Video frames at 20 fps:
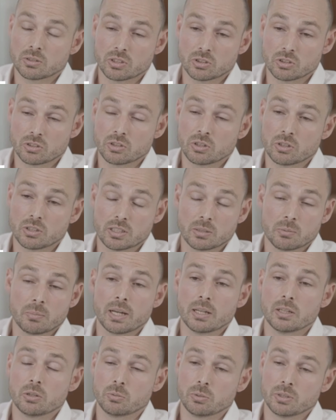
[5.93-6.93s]
Digital lean
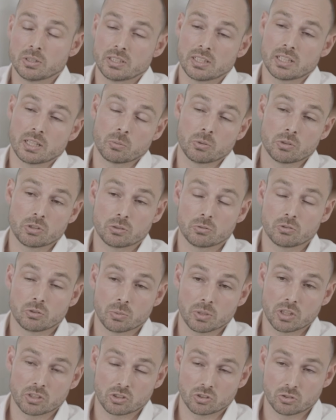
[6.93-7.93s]
management enables
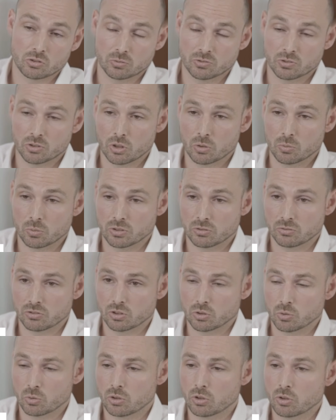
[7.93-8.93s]
information to flow with
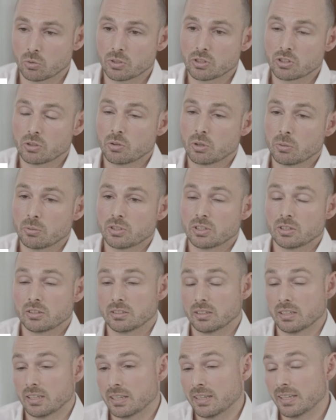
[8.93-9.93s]
few or no interruptions,
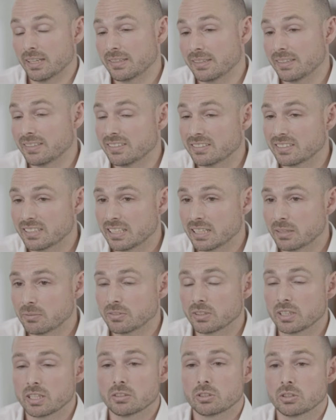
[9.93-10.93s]
and this is a game
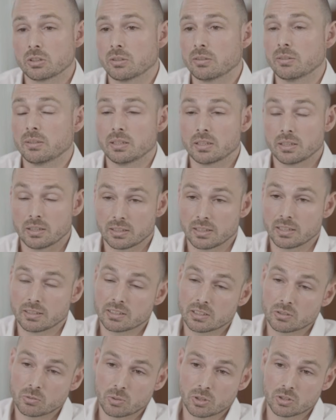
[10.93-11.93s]
changer. In
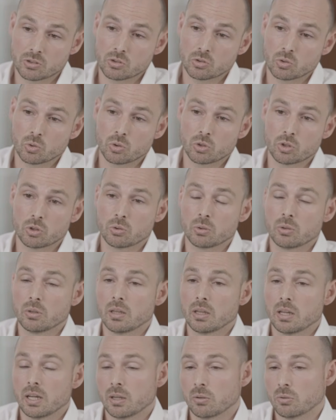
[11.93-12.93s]
this week's tutorial,
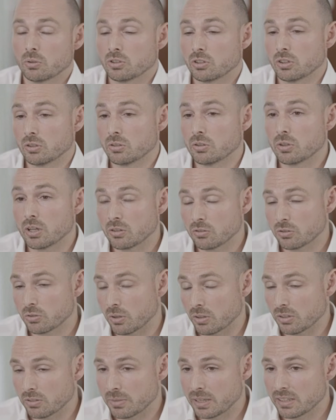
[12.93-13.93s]
I will show you how to
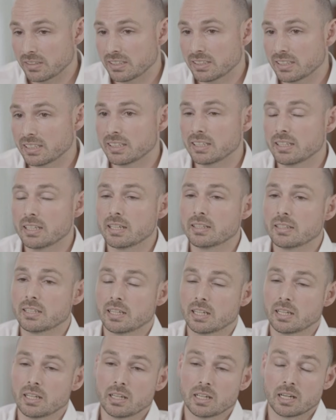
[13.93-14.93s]
automatically collect and
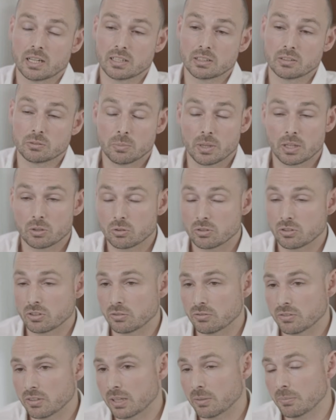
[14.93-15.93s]
analyze
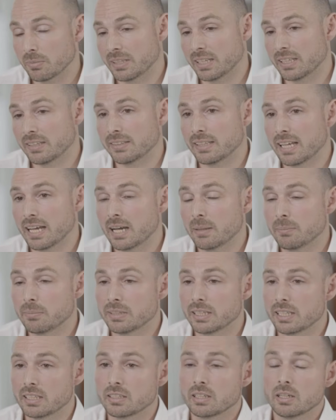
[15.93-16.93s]
Microsoft Update's app
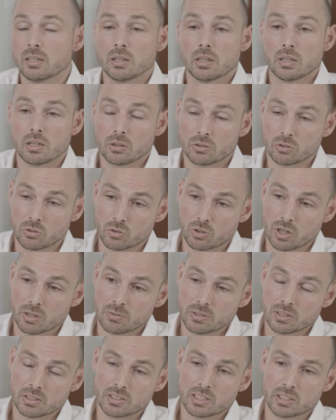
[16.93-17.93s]
data to drive
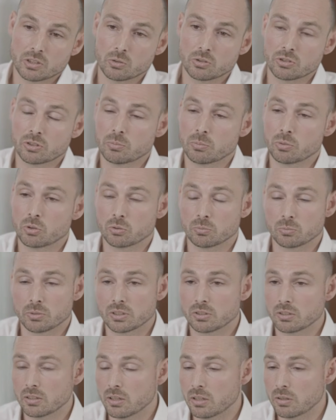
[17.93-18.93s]
continuous
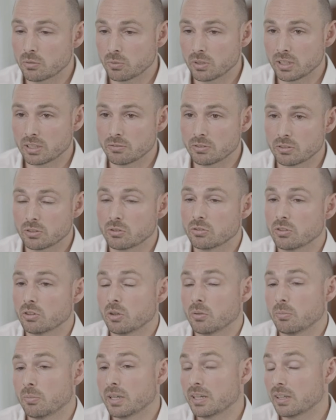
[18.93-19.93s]
improvement. We'll even use
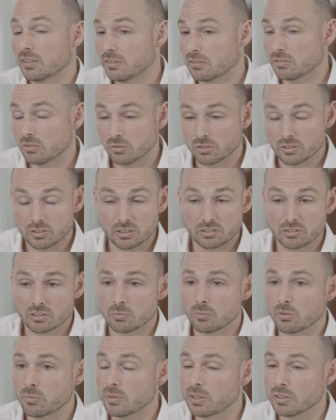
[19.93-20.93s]
Copilot to assist in
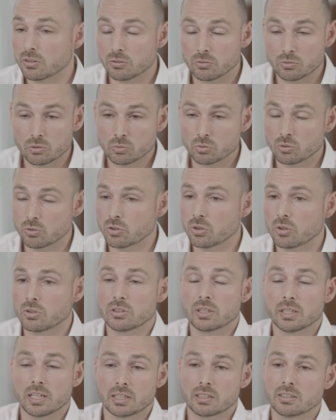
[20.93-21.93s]
preparing for root cause
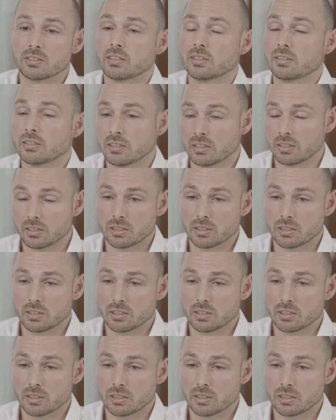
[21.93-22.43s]
analysis.